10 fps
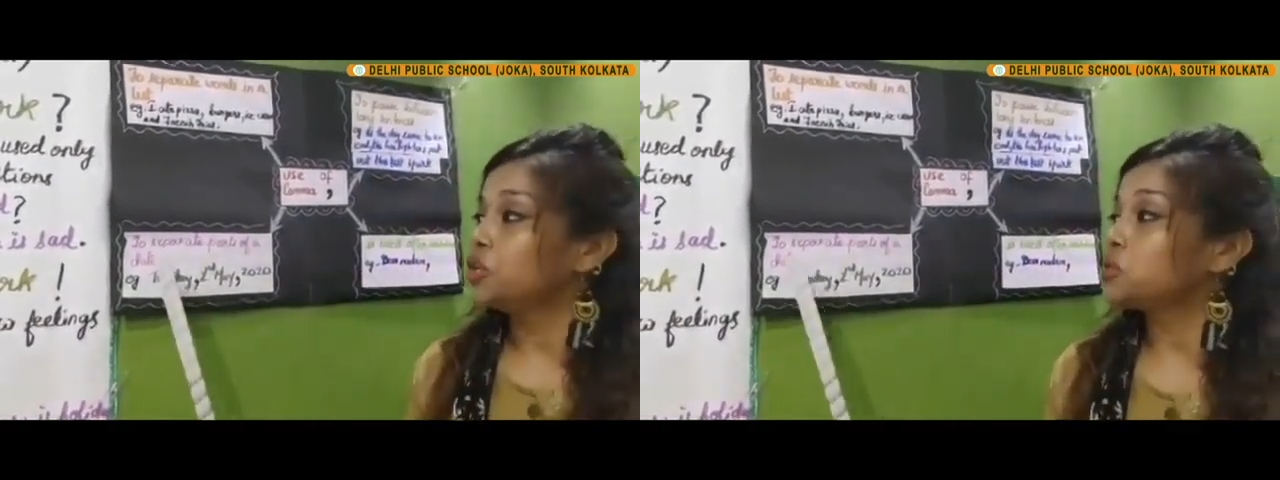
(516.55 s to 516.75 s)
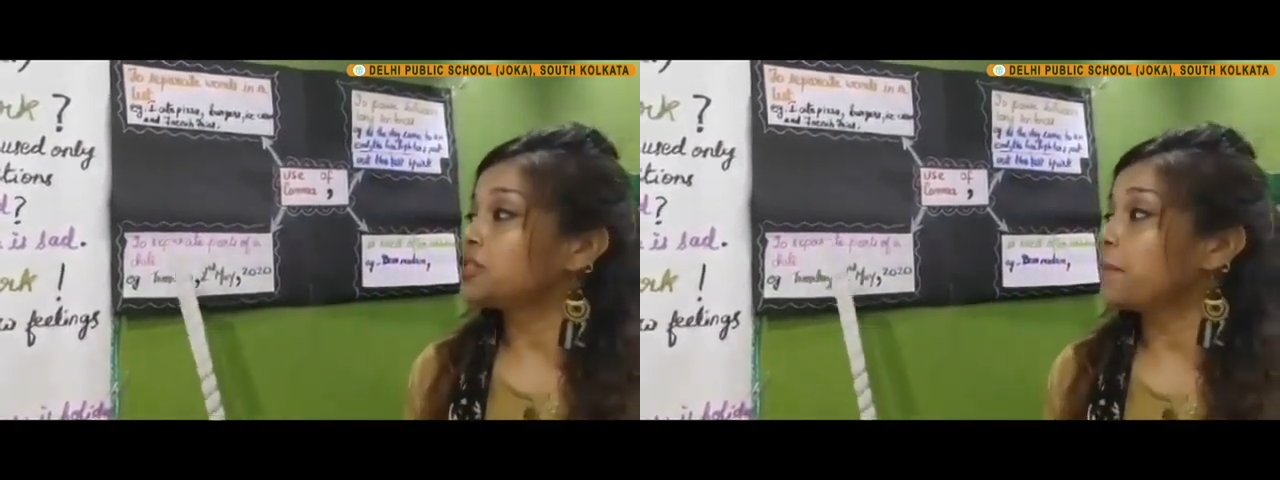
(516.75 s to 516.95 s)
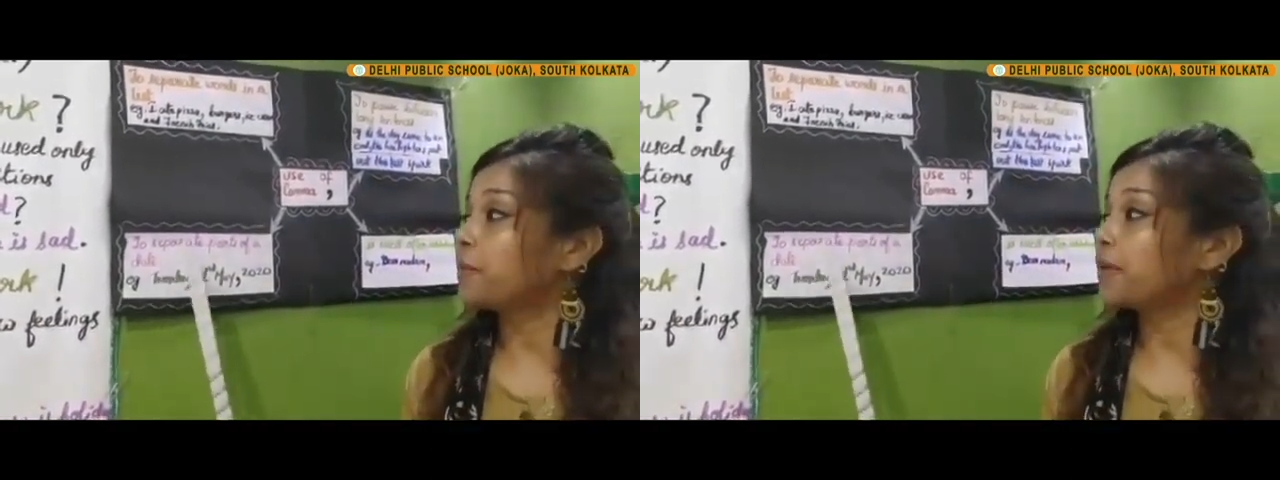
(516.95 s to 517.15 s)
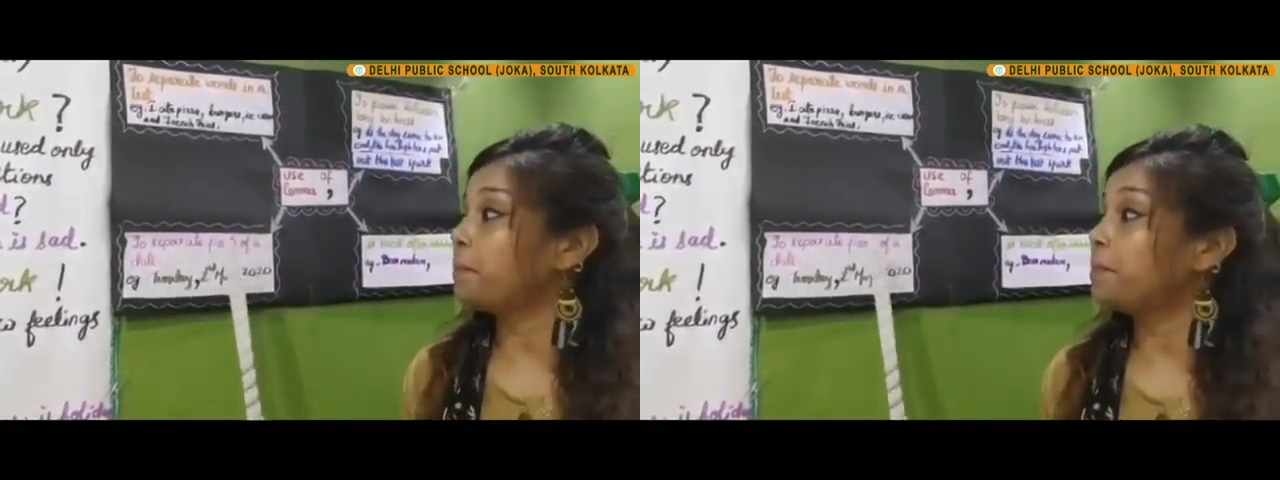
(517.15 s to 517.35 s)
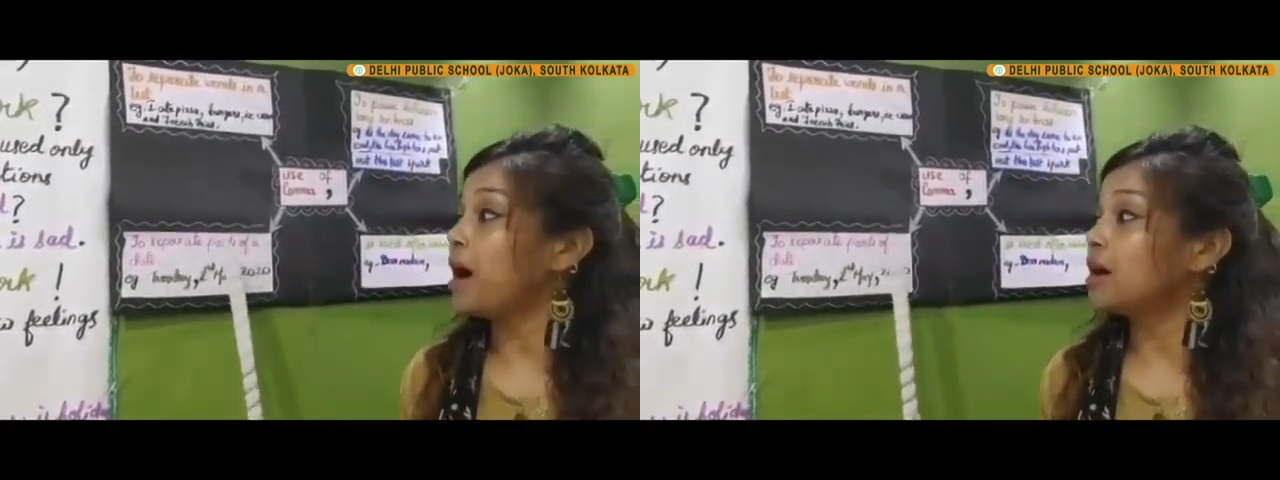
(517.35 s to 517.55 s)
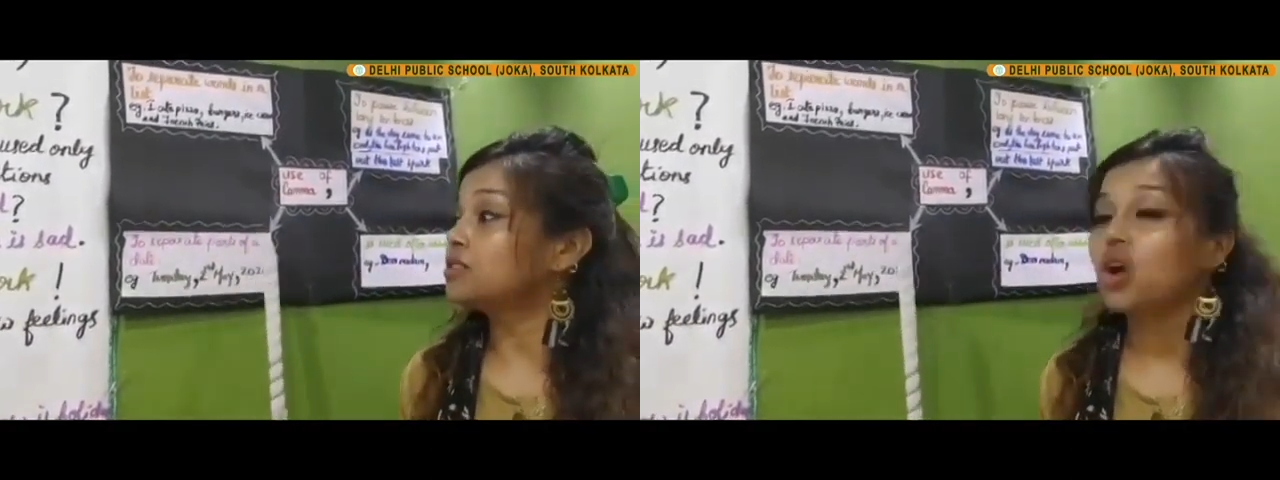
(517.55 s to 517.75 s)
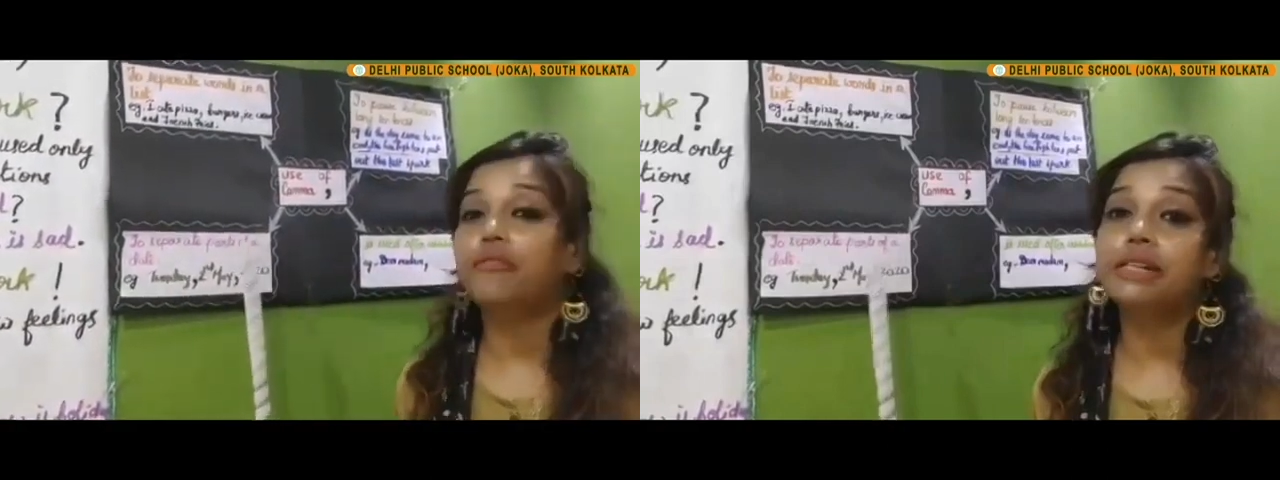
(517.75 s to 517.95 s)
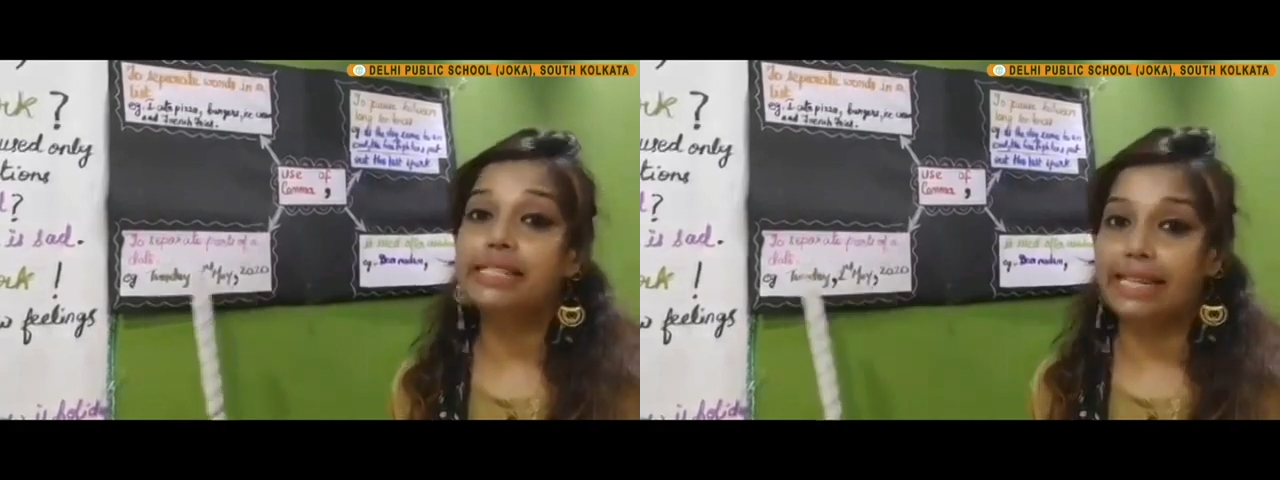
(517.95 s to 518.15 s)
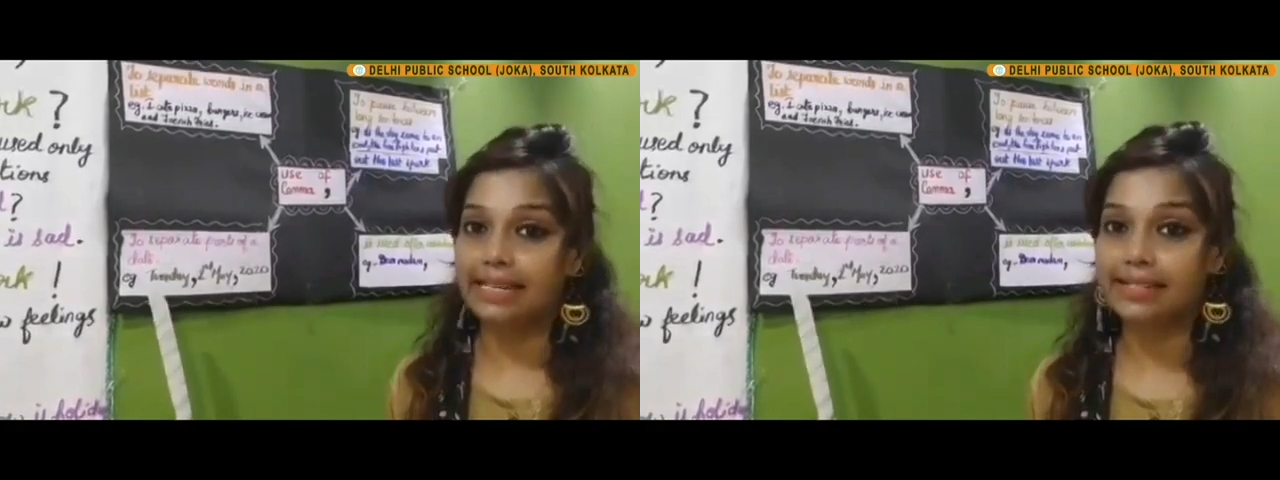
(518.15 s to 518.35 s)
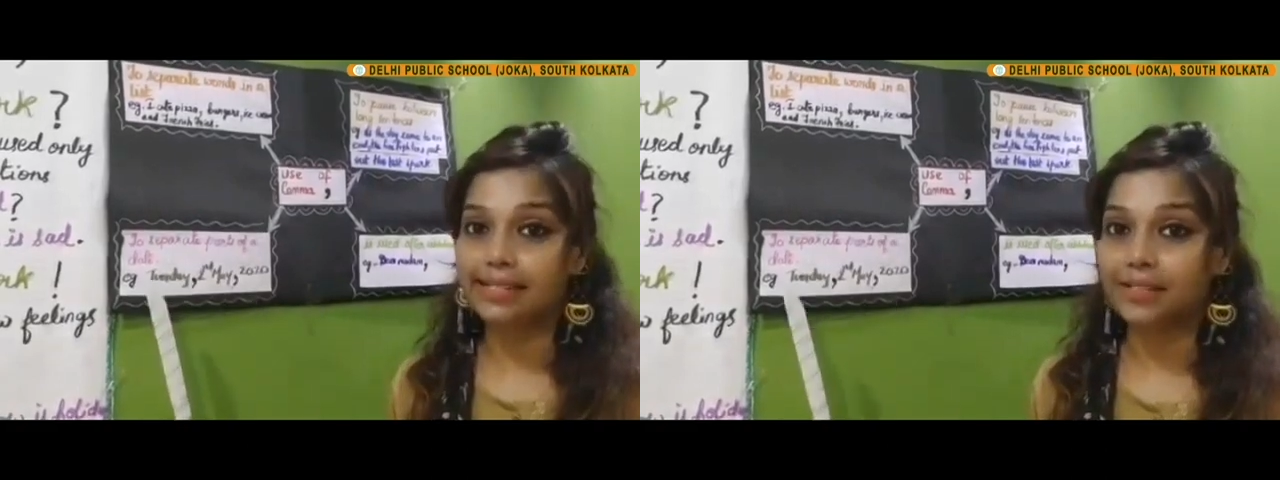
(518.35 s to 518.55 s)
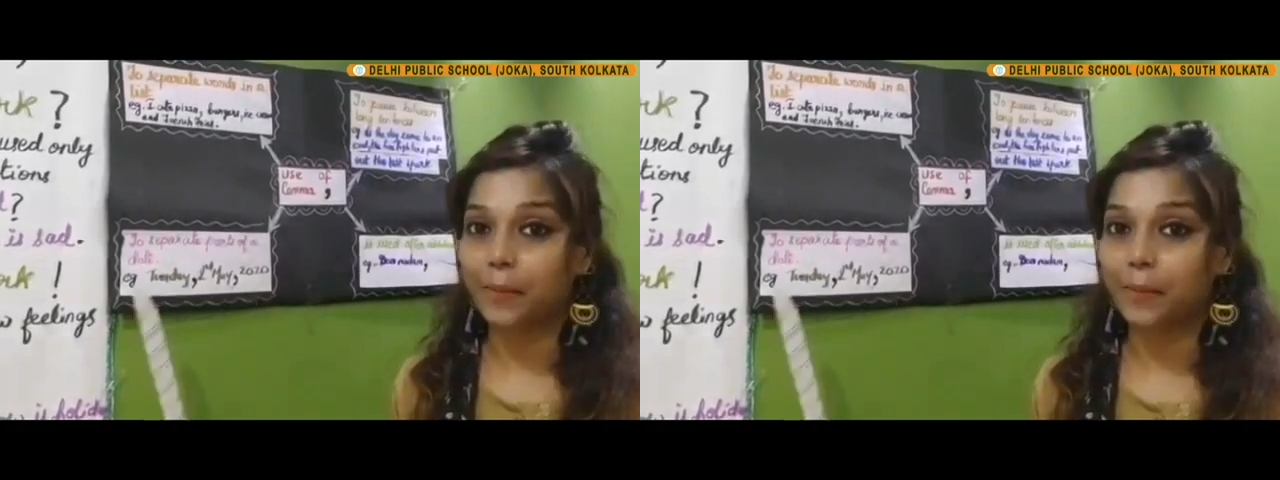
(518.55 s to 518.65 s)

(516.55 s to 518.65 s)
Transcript: separate parts of a date.